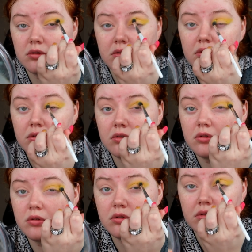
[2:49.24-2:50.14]

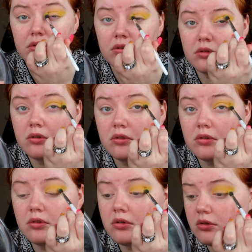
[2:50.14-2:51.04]

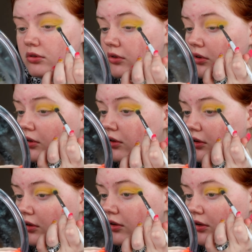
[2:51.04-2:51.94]

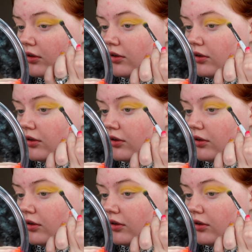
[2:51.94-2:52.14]
Nobody speaks.